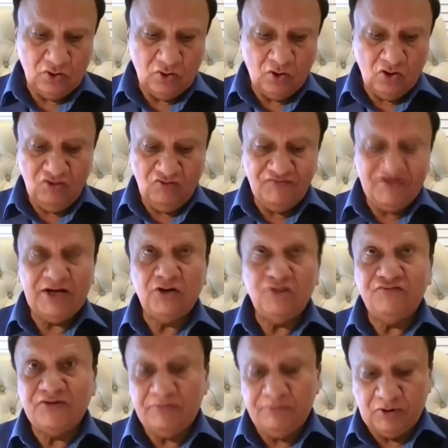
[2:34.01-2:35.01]
All weight
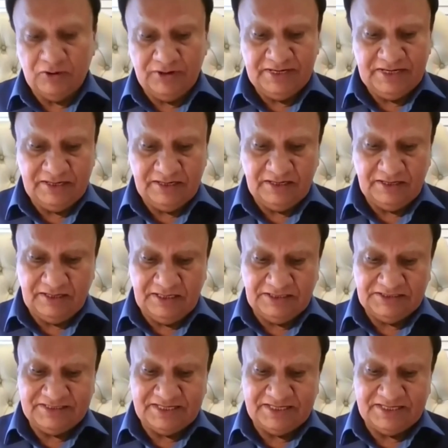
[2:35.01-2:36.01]
of our body
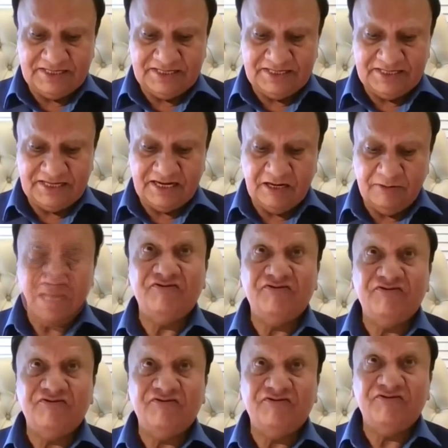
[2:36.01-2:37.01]
is taken
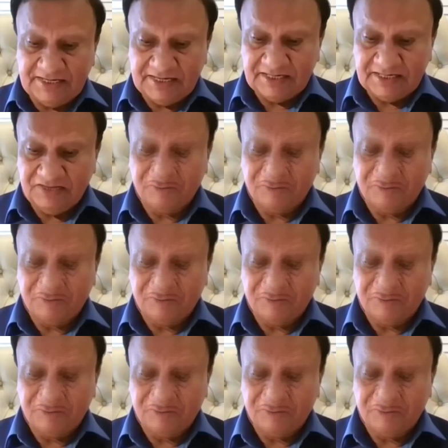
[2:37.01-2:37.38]
by our feet.